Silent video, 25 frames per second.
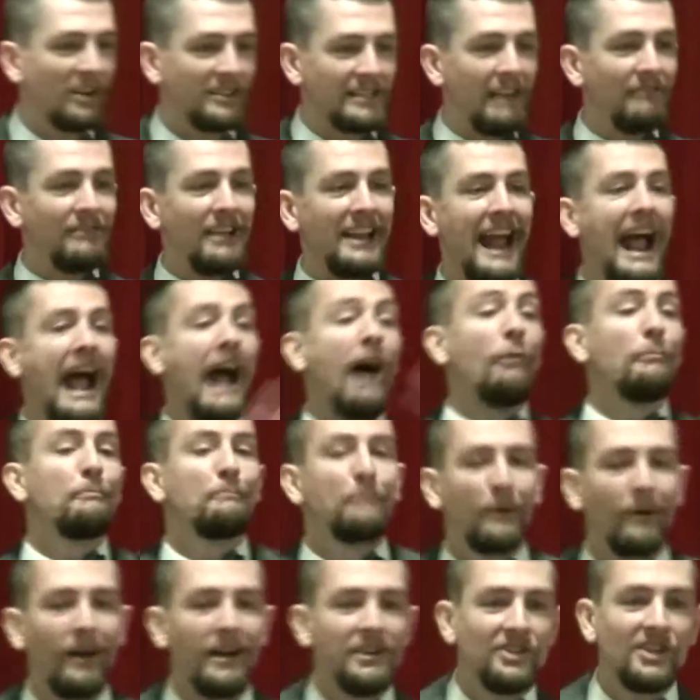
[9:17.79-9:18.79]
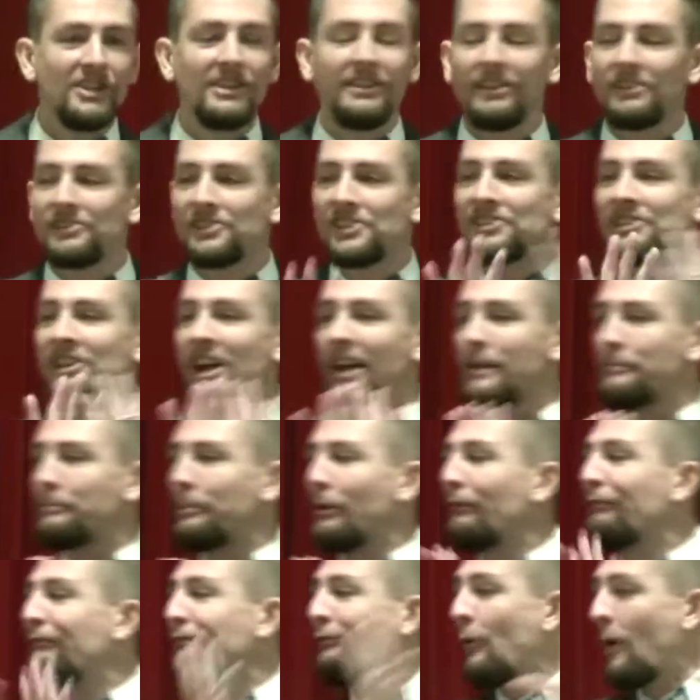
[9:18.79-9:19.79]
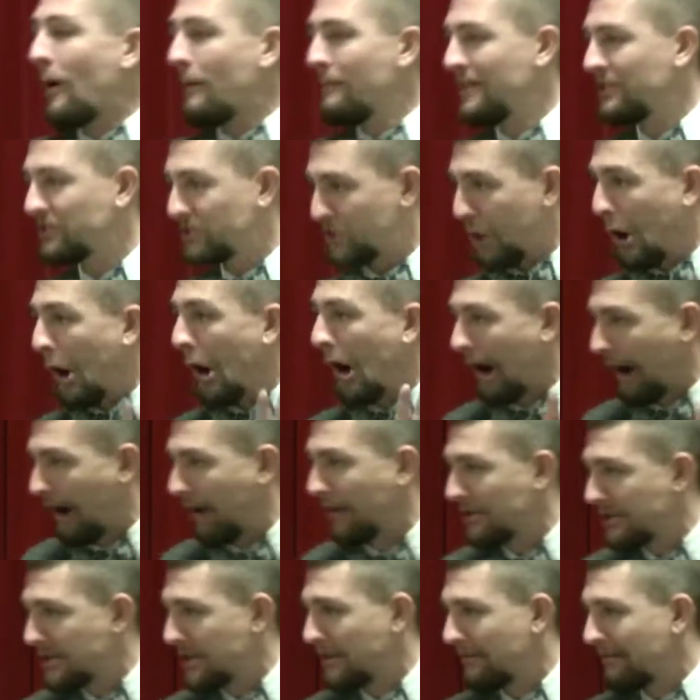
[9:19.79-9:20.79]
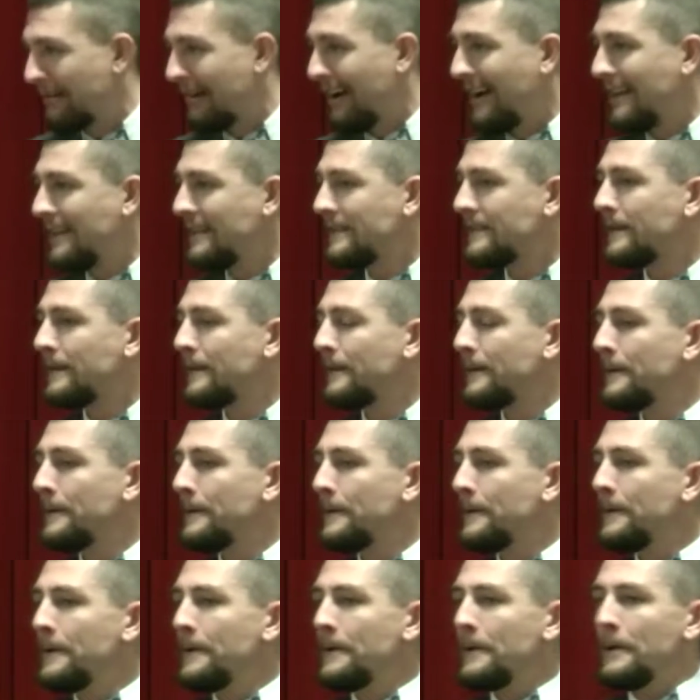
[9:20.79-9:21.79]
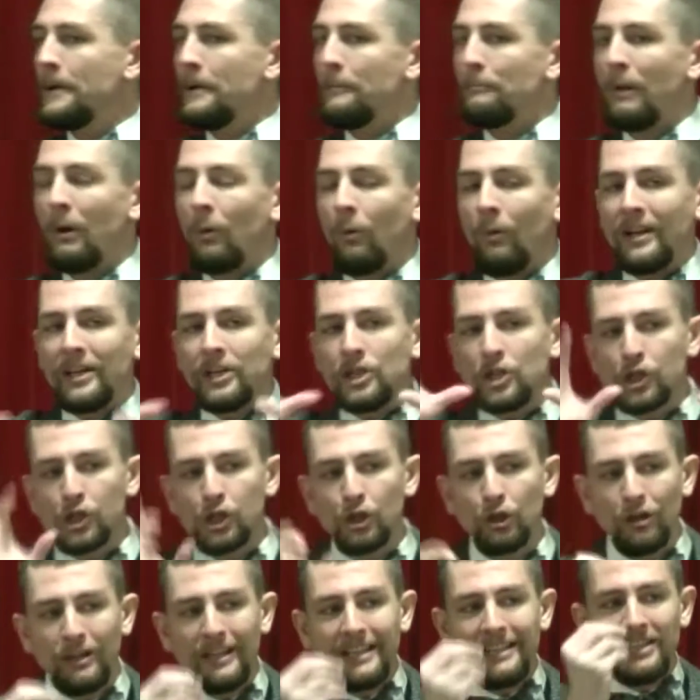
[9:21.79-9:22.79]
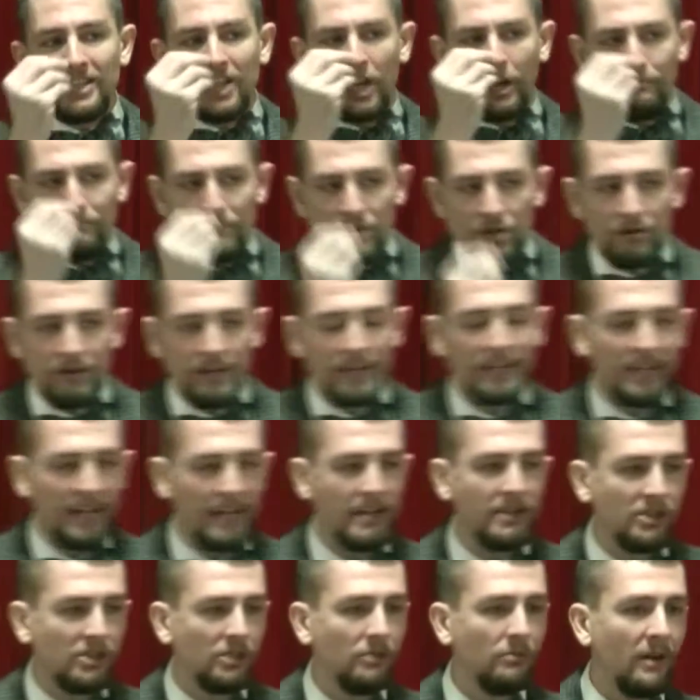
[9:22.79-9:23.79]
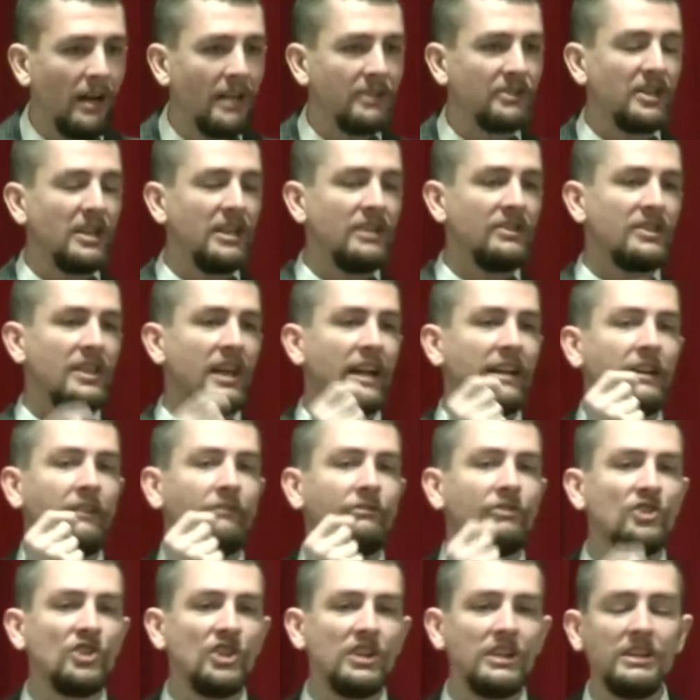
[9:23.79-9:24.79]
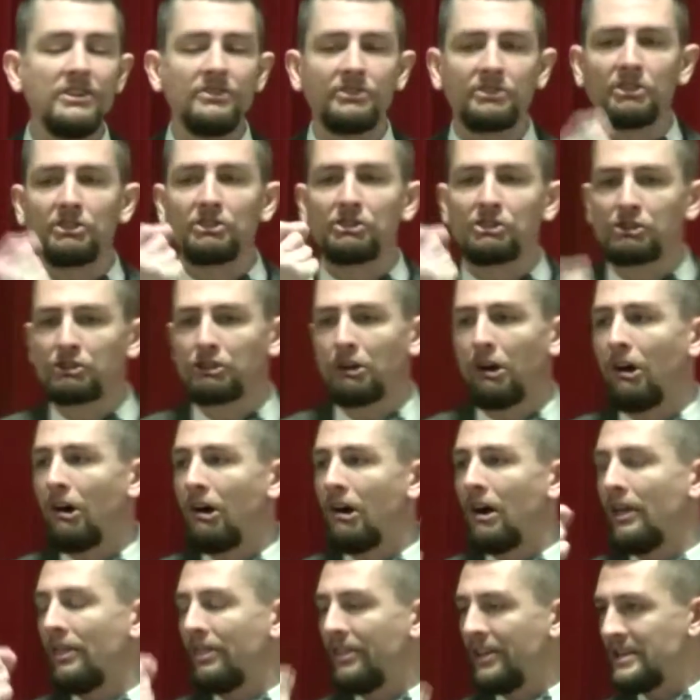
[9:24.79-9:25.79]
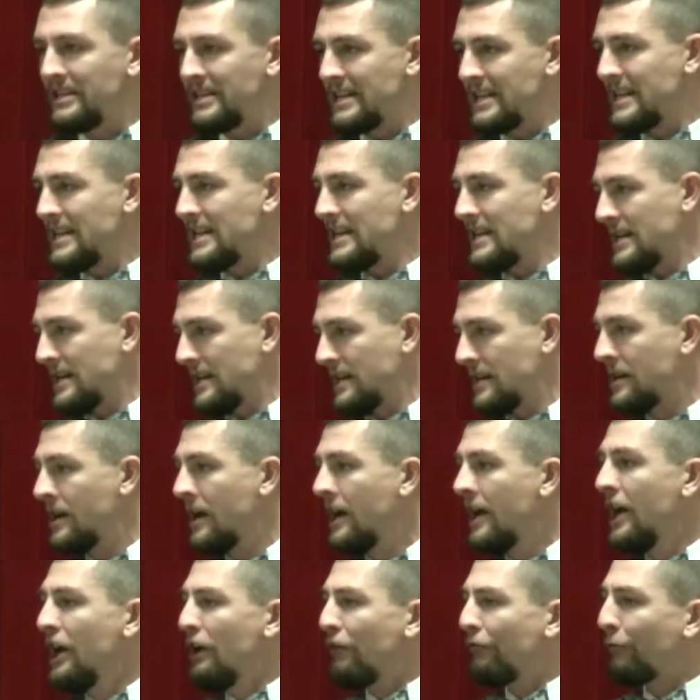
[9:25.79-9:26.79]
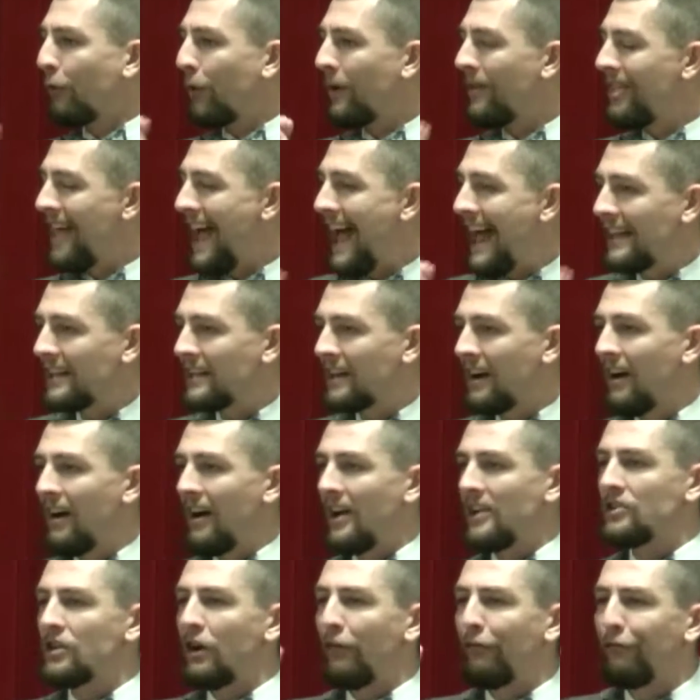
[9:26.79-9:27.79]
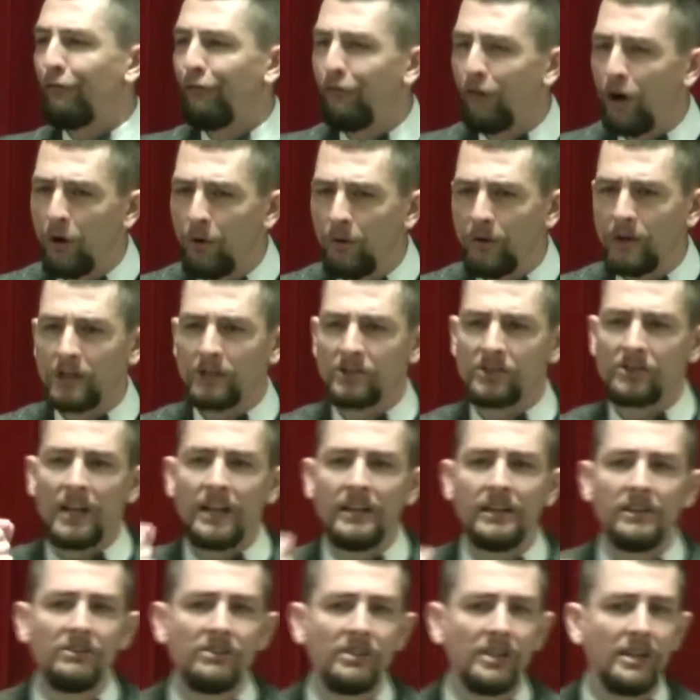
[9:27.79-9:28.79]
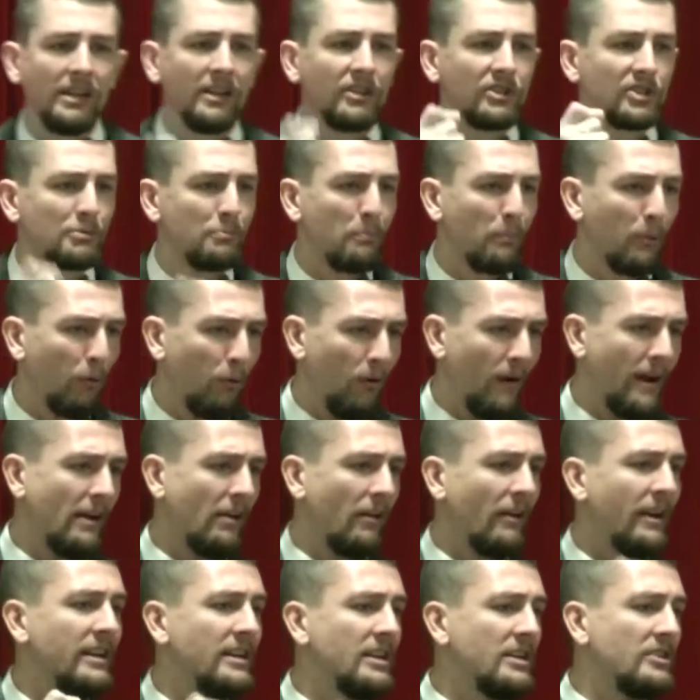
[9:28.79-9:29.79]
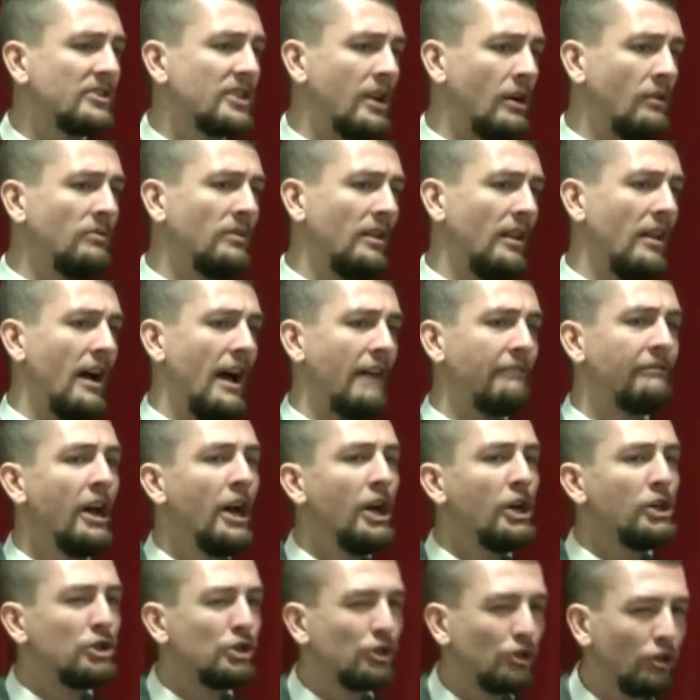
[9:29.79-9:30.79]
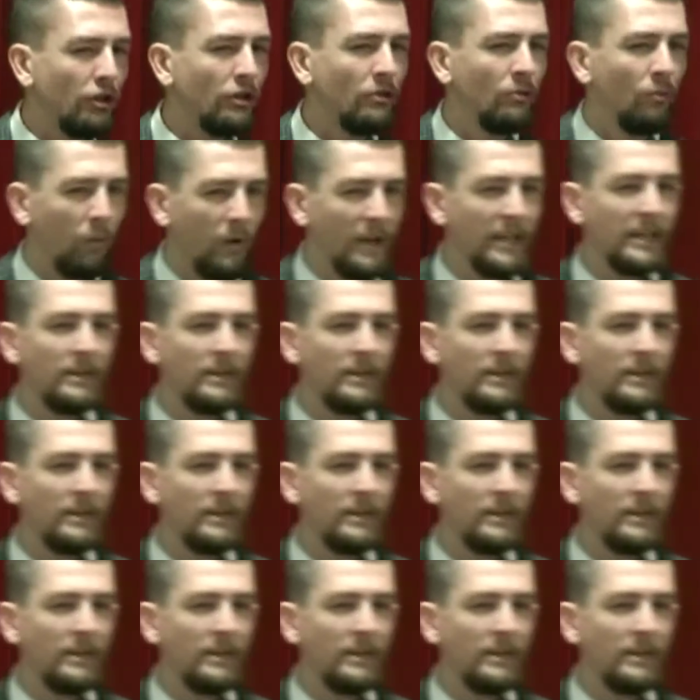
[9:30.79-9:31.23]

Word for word: Because I've got to out pray. Jesus. This is not a performance art, right? But what it should communicate to us is that if Jesus saw the need for that kind of focused and intense prayer in his own life, shouldn't